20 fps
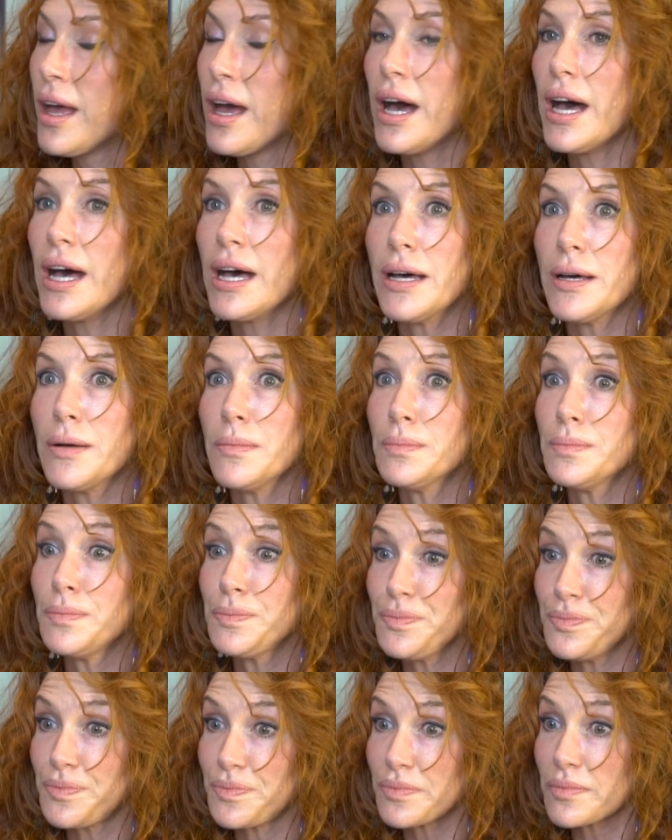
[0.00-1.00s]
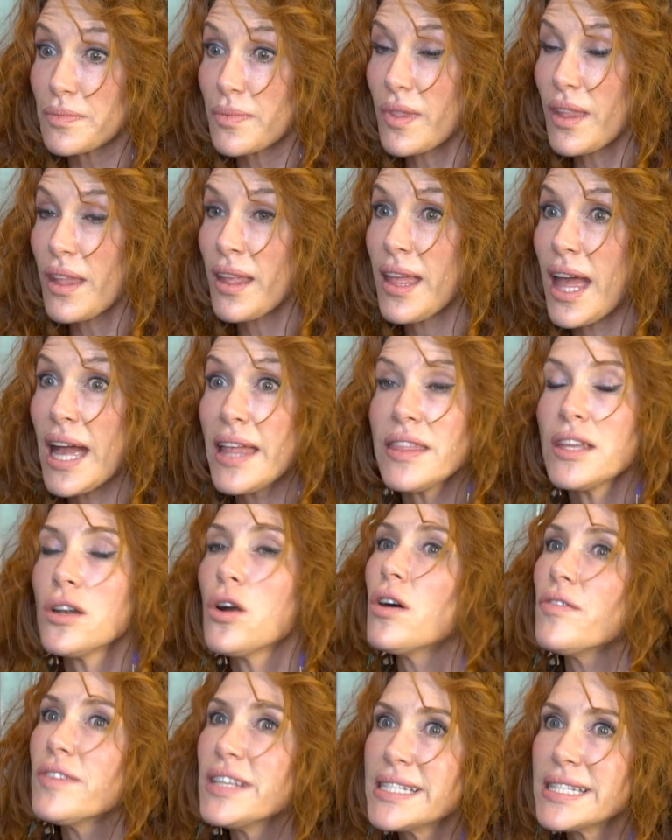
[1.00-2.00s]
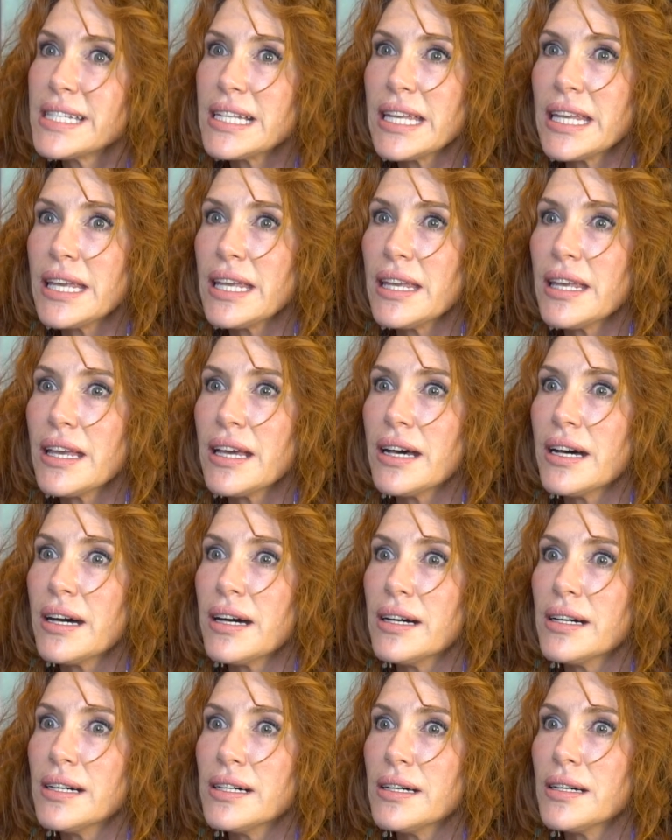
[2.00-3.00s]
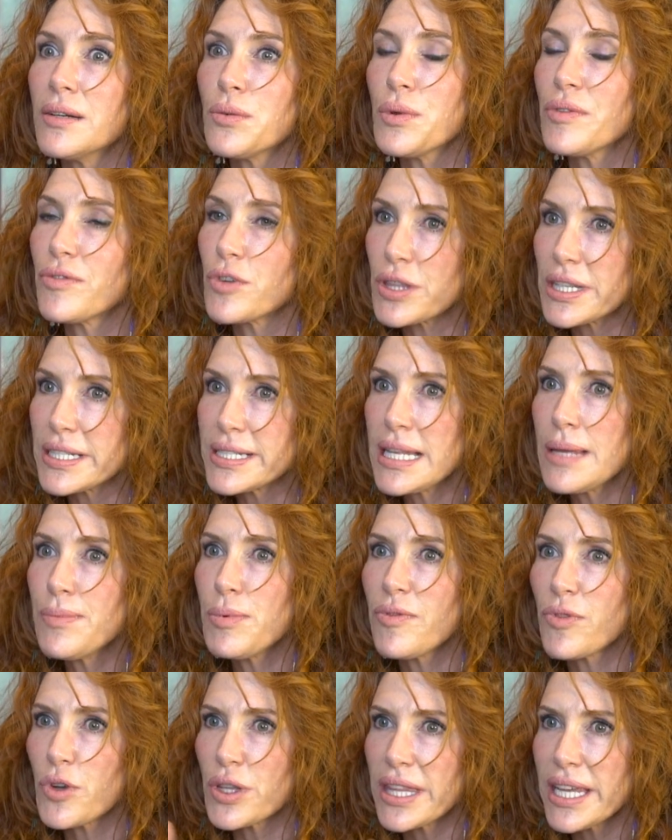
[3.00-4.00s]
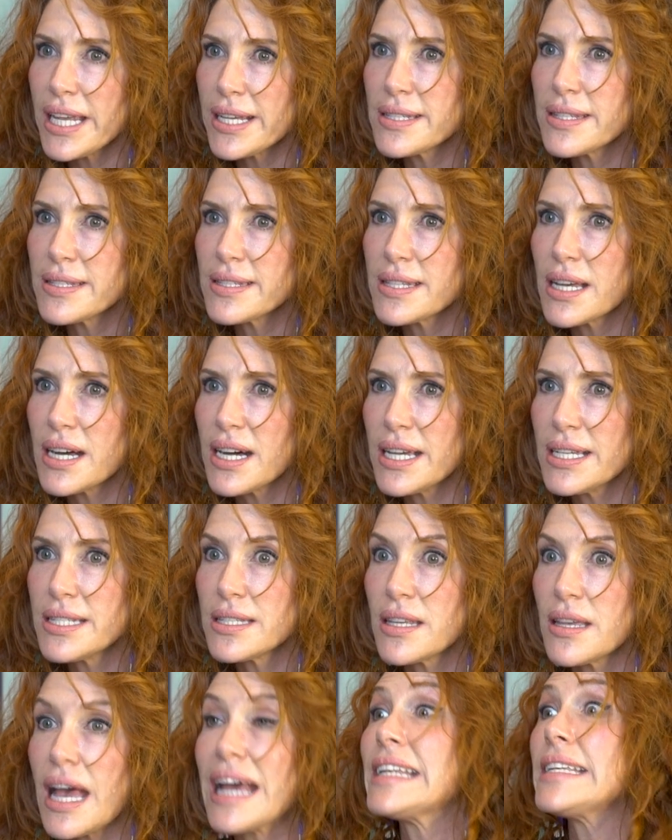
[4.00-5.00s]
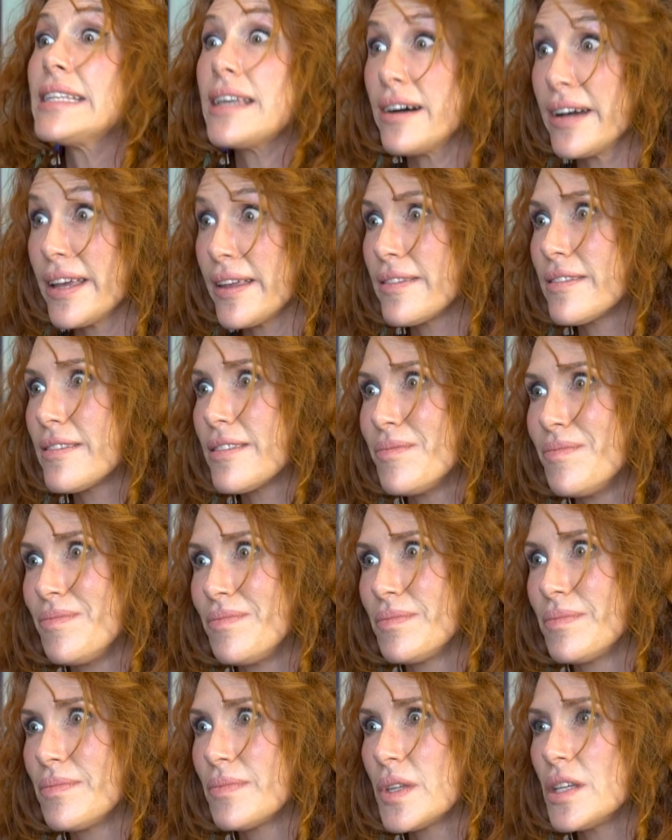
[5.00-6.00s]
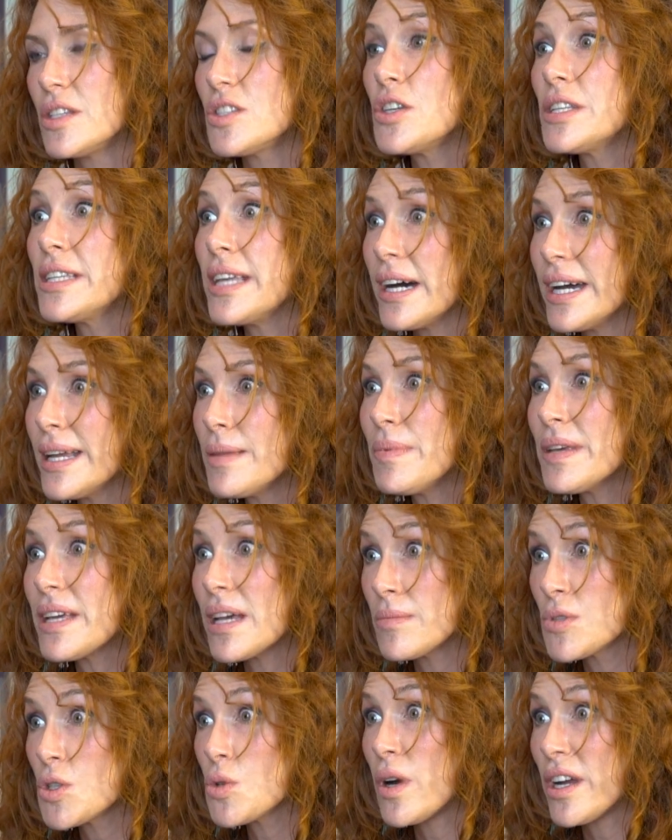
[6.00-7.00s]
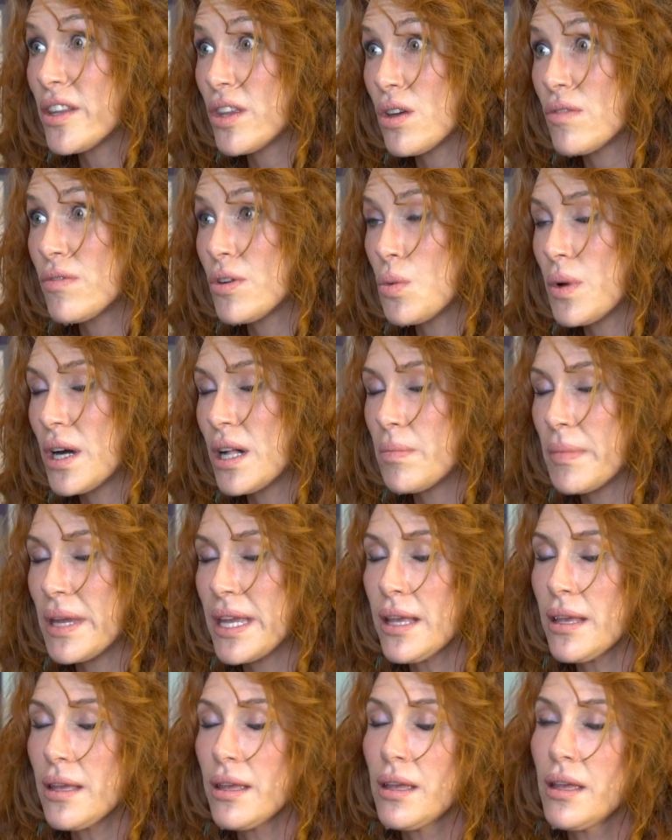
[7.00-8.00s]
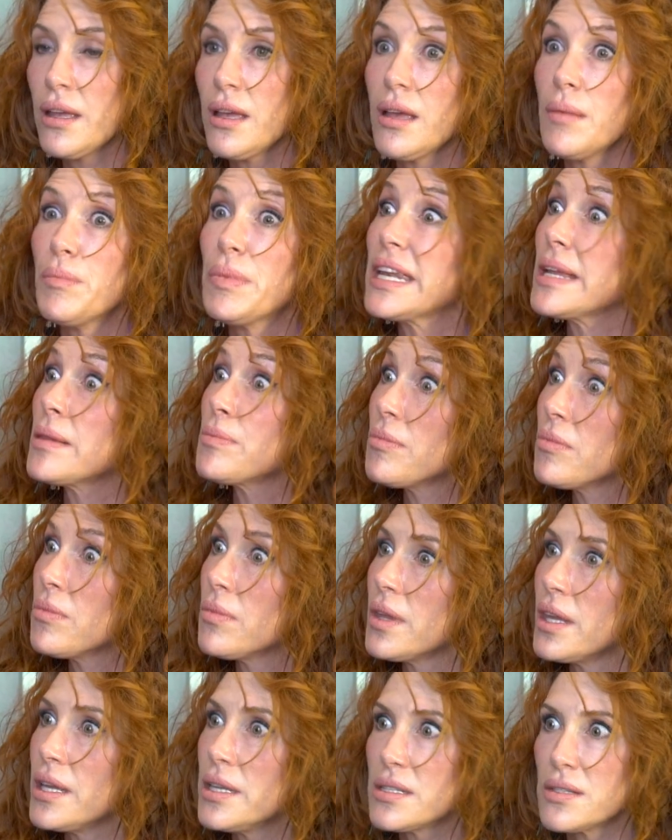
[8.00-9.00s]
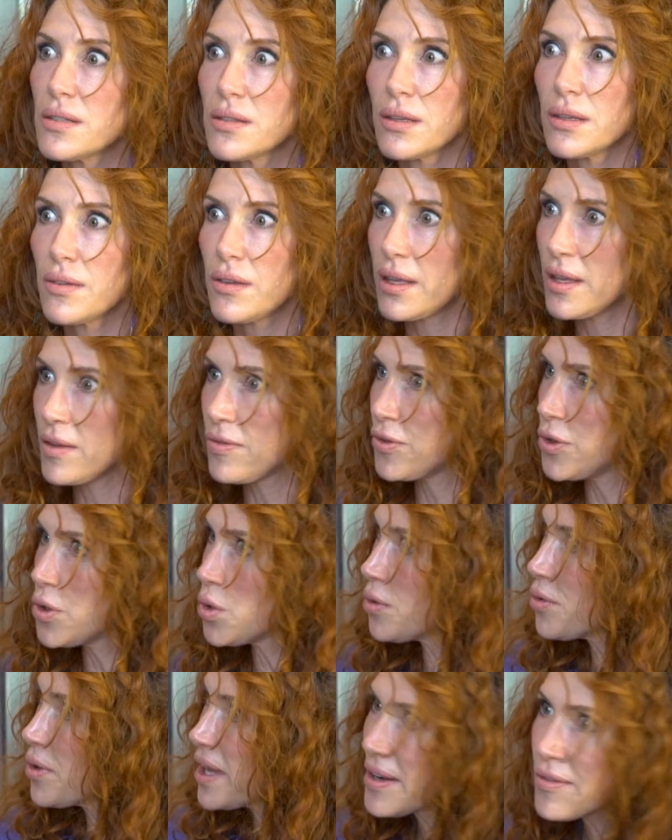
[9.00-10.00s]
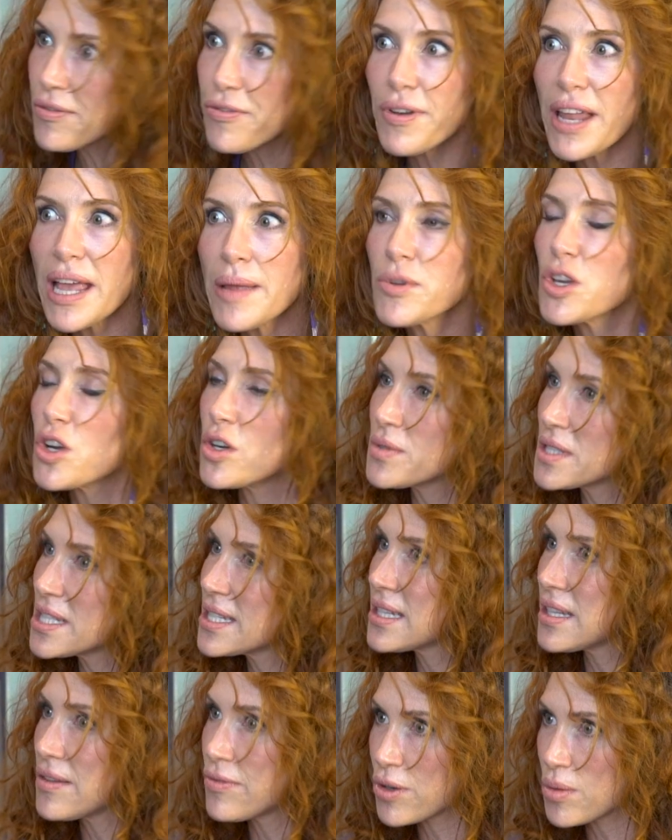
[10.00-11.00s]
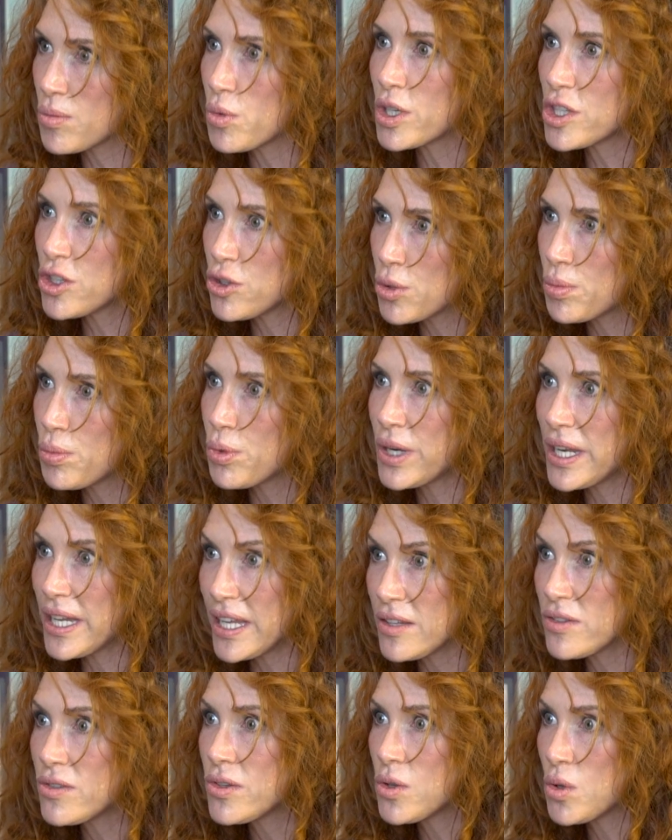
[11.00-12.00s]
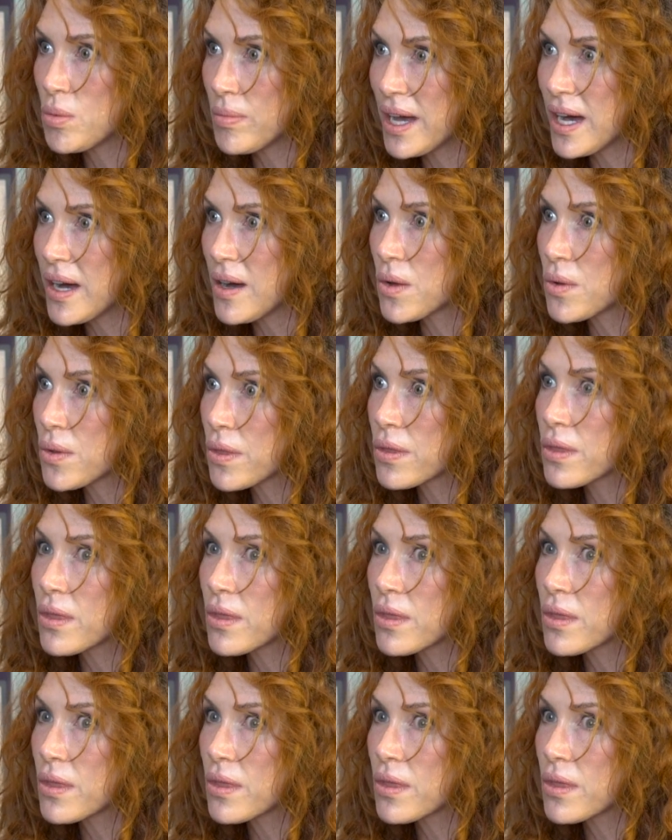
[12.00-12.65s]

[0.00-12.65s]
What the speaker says: And then obviously we've got the sleep, we've got the exercise and diet. So diet becomes quite overwhelming, but it is, if you're inflamed constantly from what you're putting into your mouth,